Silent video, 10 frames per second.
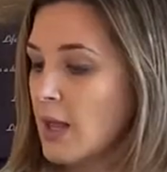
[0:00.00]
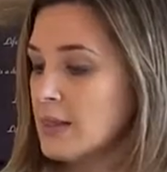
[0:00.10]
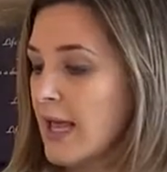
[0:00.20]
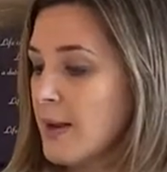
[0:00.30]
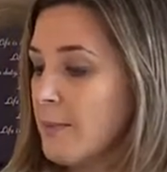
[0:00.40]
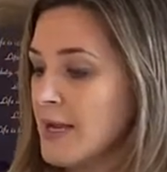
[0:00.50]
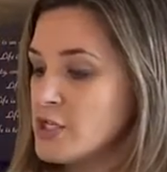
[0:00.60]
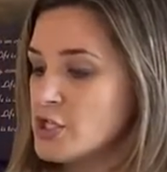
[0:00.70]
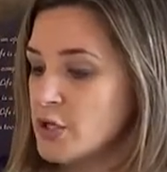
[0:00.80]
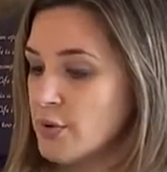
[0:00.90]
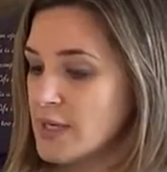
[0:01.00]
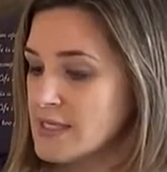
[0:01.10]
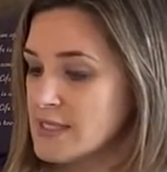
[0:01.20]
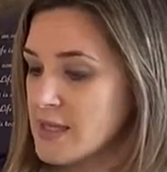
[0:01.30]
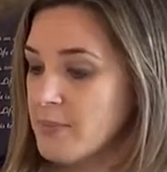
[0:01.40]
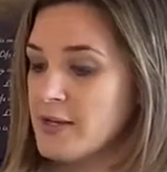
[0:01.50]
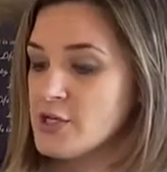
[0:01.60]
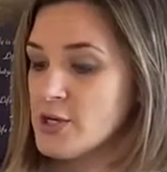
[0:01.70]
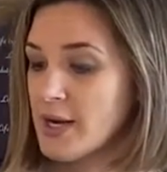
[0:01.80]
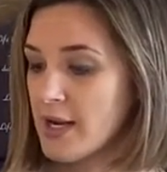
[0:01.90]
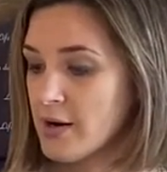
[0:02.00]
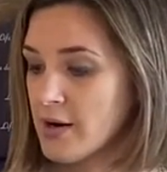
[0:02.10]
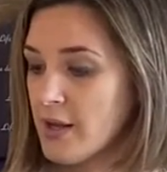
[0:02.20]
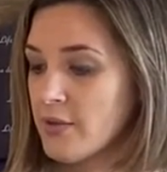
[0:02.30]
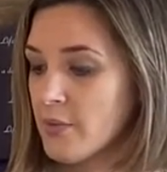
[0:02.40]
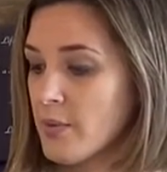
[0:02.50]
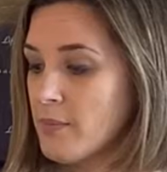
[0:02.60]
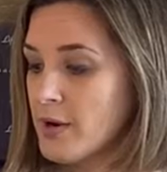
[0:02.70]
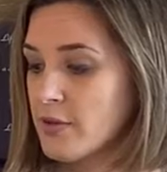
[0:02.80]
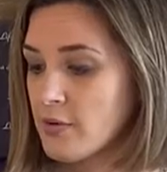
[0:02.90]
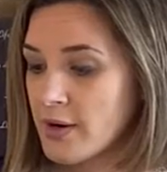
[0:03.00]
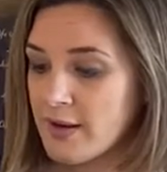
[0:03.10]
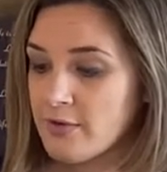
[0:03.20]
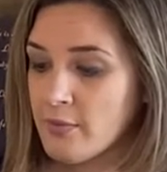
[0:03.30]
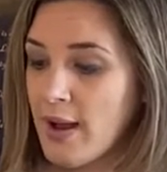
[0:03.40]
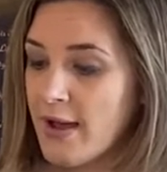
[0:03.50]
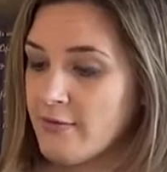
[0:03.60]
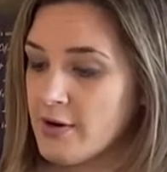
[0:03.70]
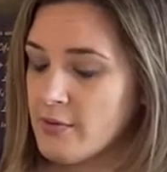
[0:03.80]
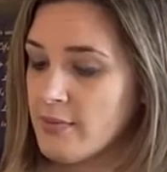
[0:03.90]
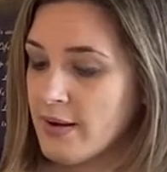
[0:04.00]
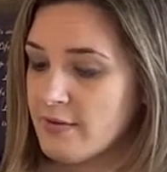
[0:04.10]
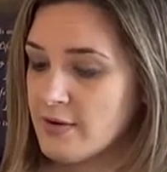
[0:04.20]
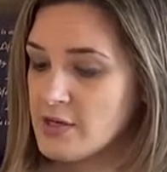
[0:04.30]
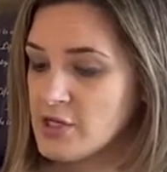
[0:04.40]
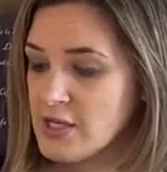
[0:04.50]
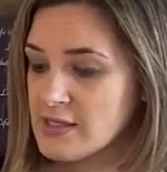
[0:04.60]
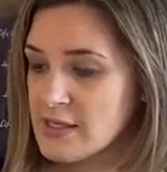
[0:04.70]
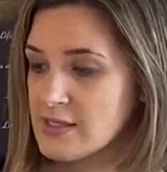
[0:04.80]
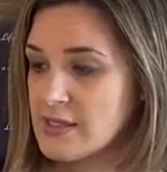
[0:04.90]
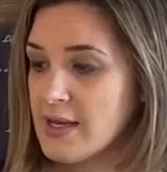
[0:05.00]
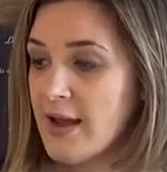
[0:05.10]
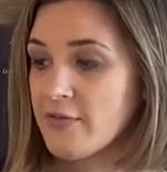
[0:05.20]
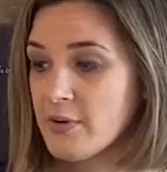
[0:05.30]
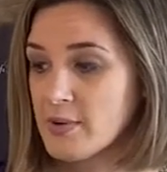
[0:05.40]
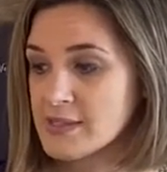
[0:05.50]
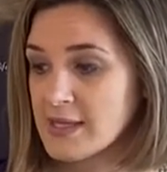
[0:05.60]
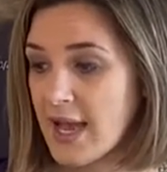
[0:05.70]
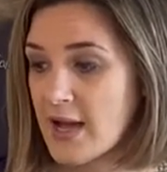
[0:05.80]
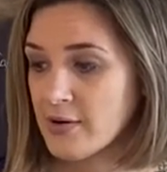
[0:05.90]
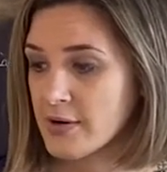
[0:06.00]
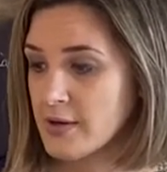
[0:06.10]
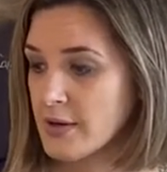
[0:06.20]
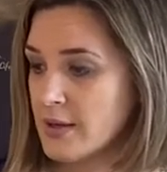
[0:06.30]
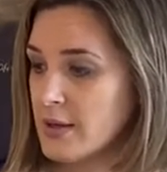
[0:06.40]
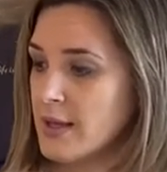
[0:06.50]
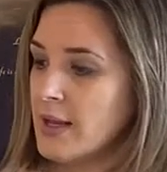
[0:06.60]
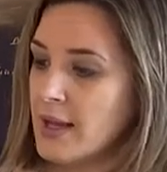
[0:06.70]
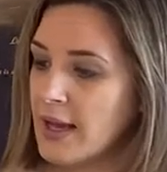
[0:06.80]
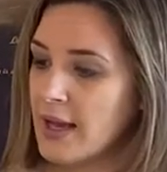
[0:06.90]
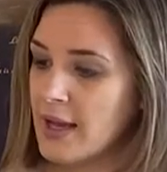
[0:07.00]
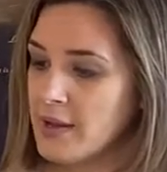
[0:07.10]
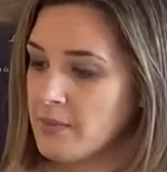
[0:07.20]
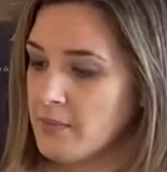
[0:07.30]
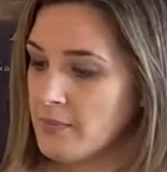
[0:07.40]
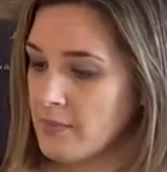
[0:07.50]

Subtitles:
Led by Judas, the betrayer, the Roman authorities arrived and arrested Jesus, and everyone scattered. And